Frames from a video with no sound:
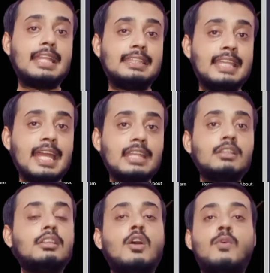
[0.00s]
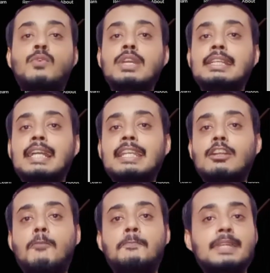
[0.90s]
and then we
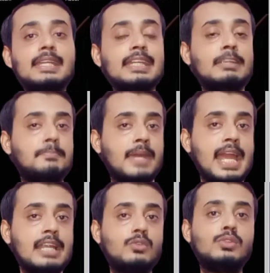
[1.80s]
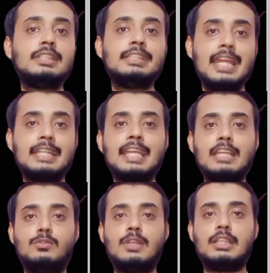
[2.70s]
kind of bring it back to the React
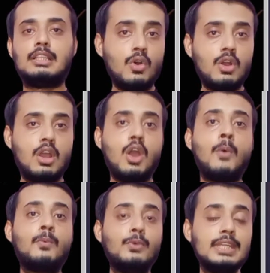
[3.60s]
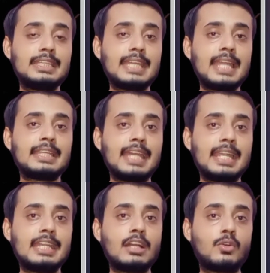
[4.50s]
as well. So we can
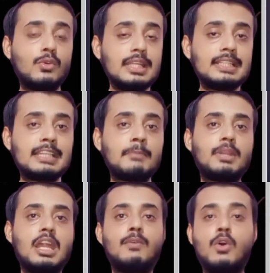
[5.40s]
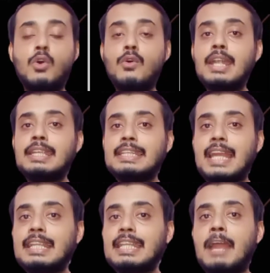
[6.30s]
get a good example of how a
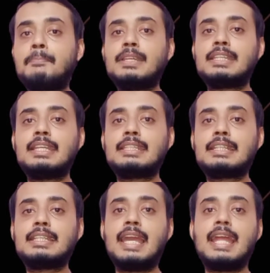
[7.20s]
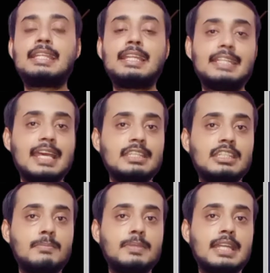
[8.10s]
React application and the REST
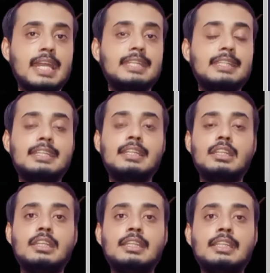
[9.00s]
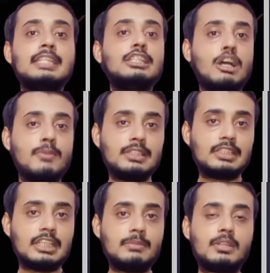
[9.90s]
API written in the
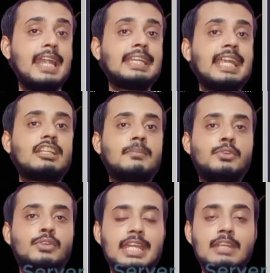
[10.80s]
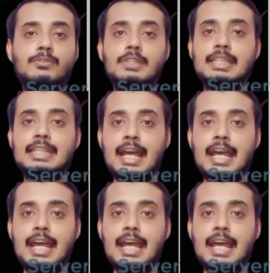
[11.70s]
JavaScript that can communicate with